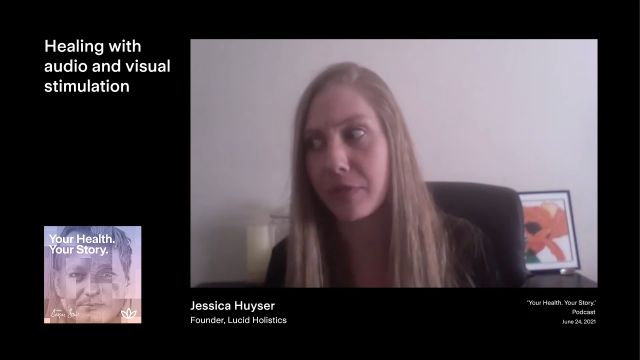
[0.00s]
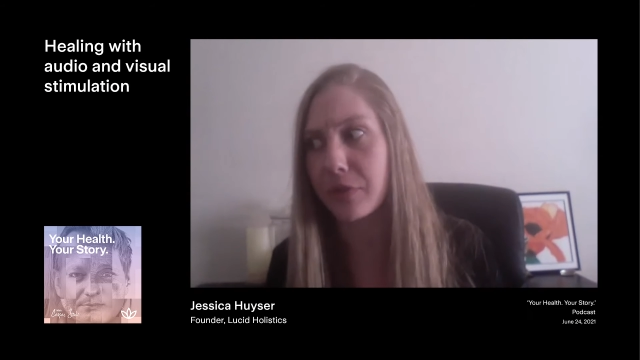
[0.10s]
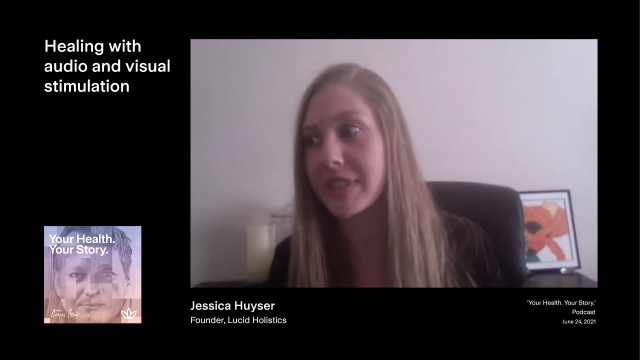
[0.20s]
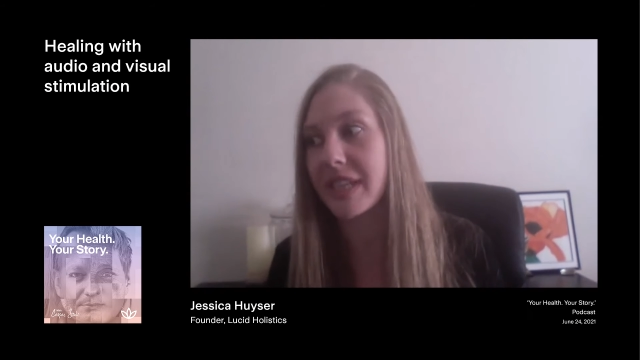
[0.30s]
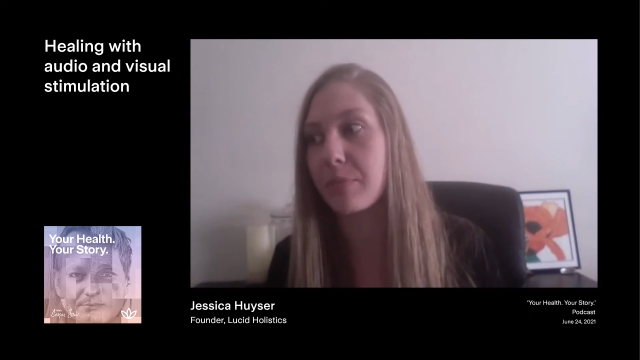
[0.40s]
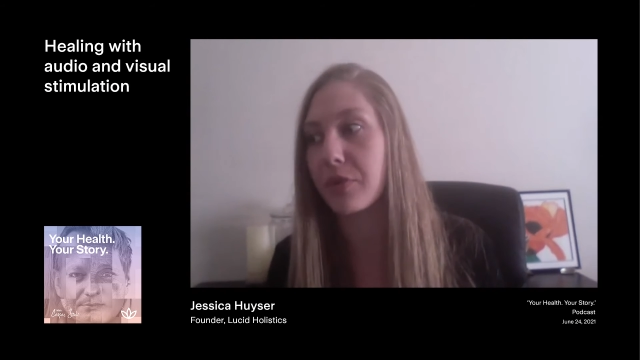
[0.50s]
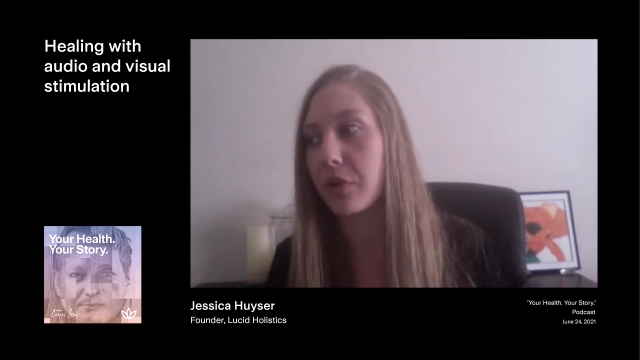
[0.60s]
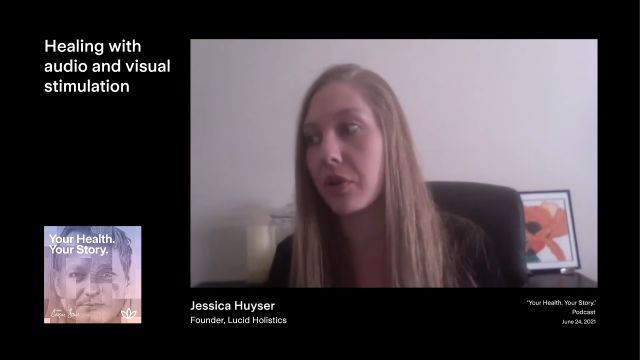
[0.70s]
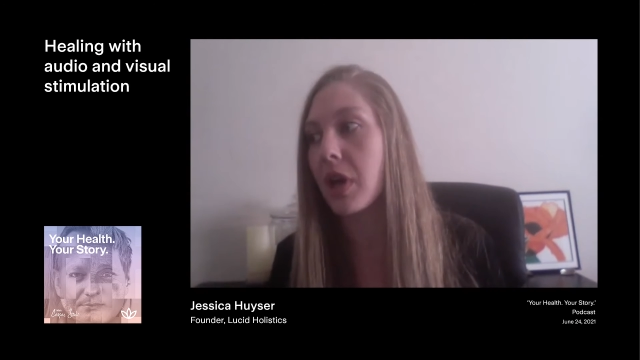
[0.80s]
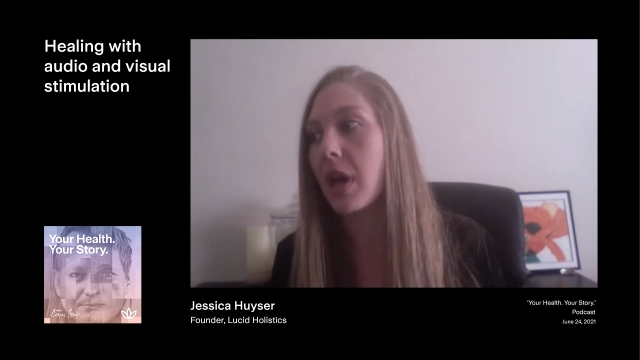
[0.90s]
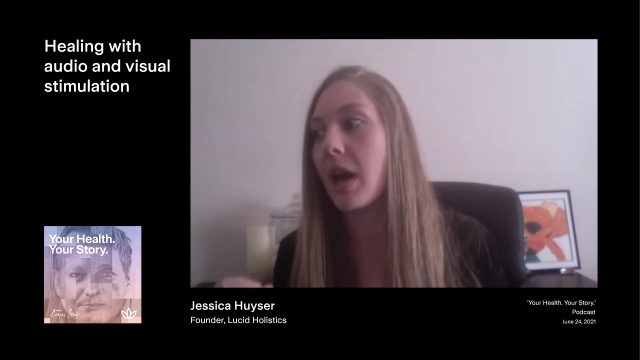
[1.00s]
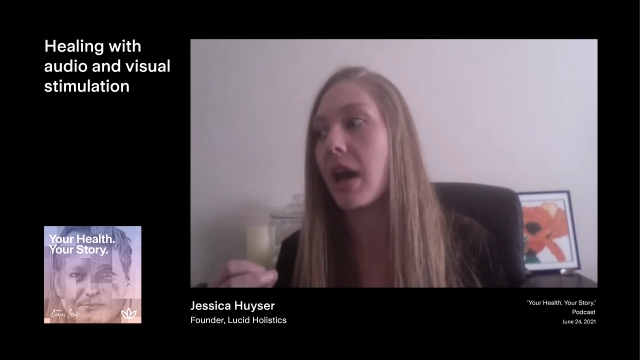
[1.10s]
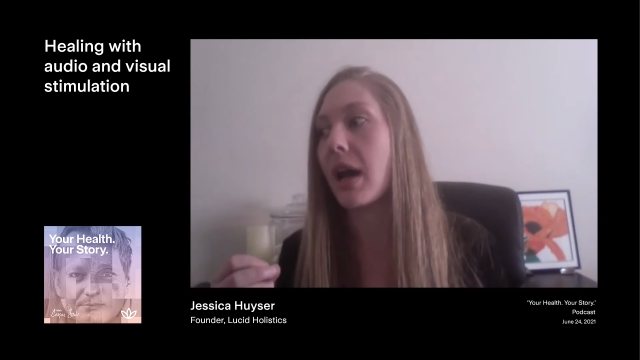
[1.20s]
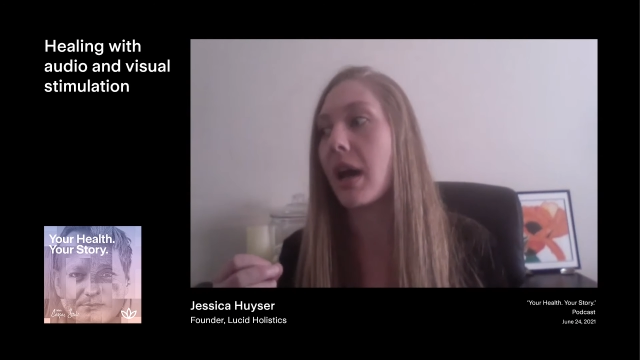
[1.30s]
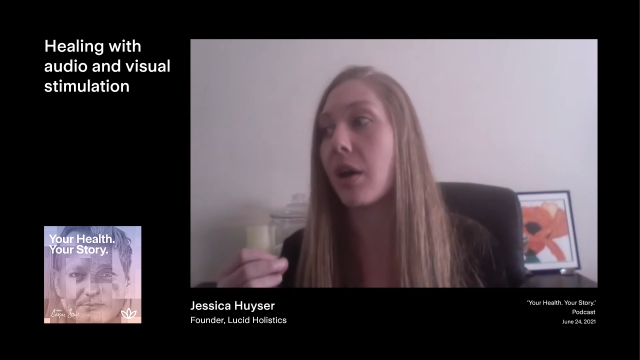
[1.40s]
Like, for example,
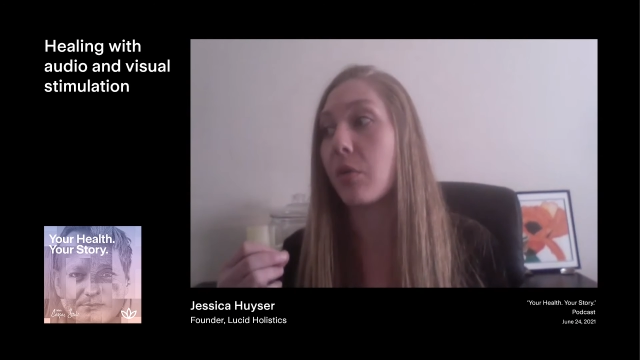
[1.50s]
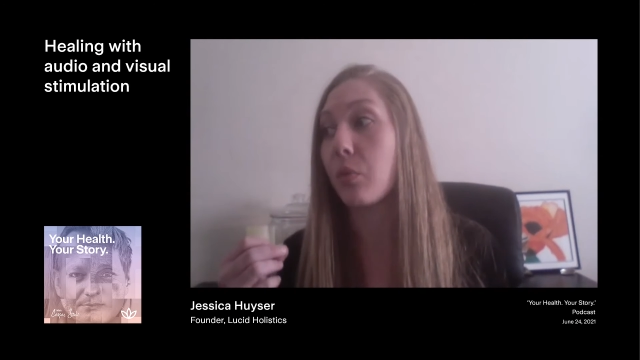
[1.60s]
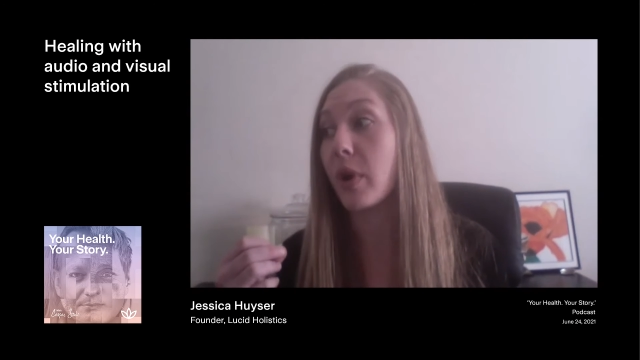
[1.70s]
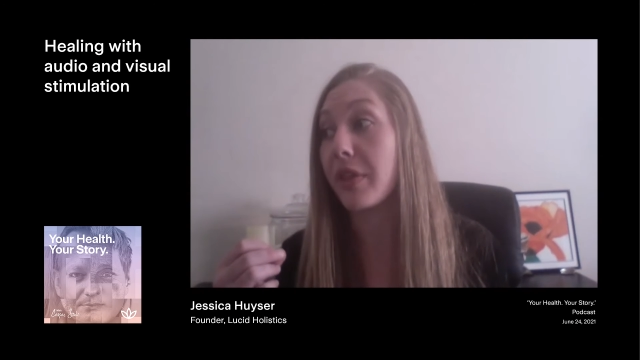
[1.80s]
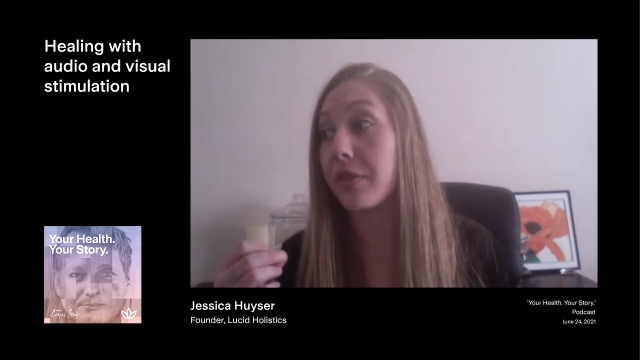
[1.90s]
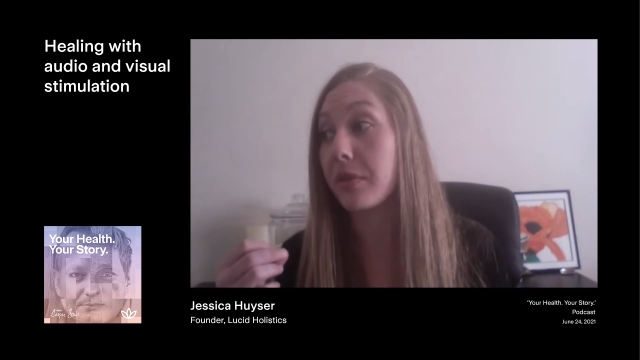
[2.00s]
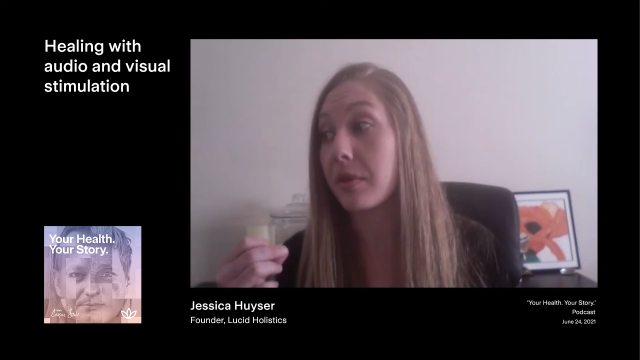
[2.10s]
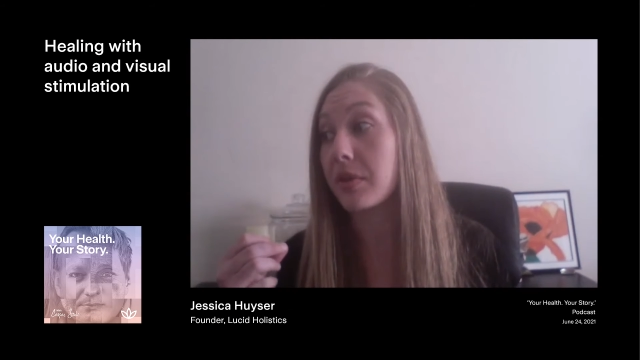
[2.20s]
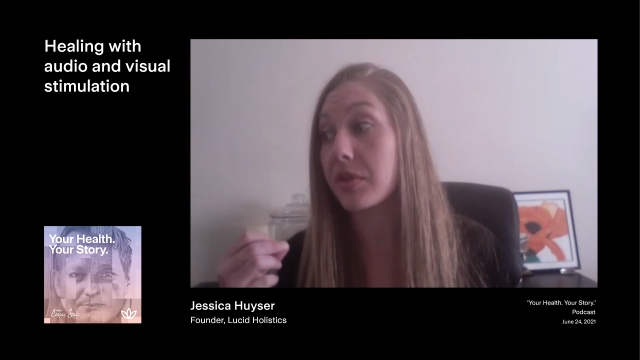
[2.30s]
uh, with